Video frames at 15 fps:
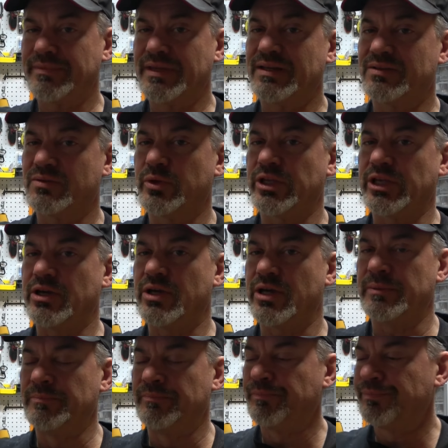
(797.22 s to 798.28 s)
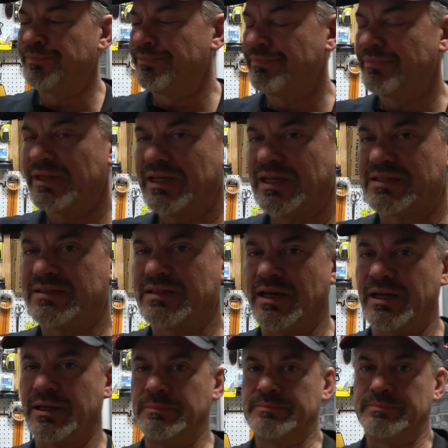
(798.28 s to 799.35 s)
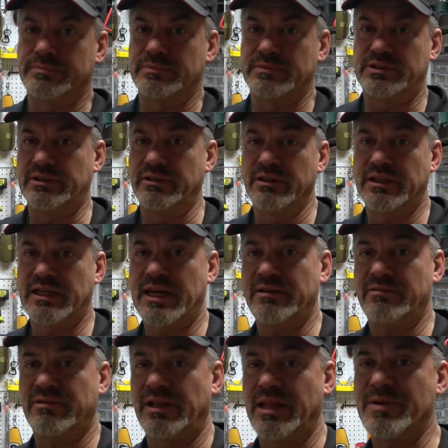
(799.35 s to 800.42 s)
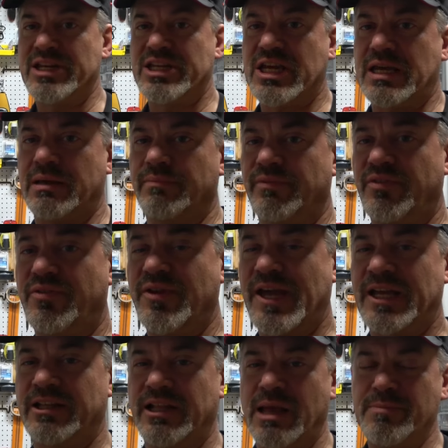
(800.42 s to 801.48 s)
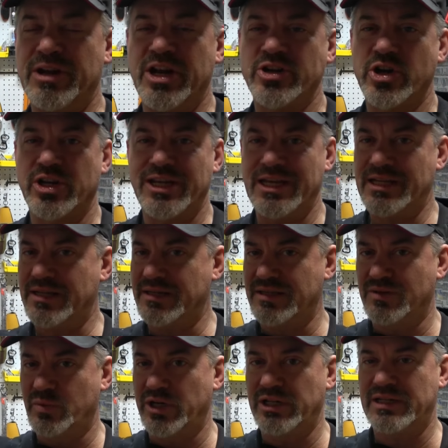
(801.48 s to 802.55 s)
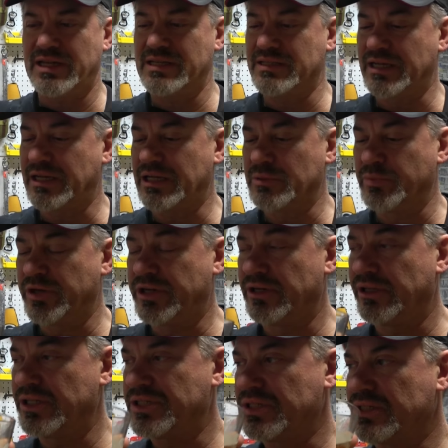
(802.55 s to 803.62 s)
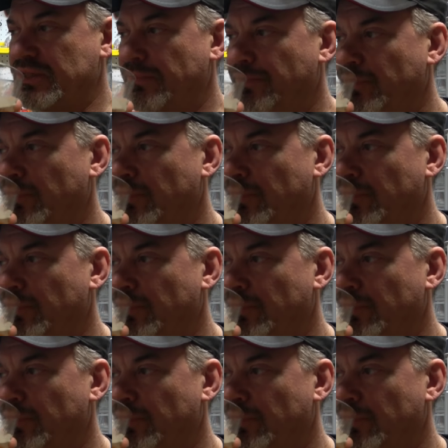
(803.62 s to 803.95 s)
It's really good. It's lemon tea. If you've had lemon in your tea, this is what it tastes like. It's pretty delicious.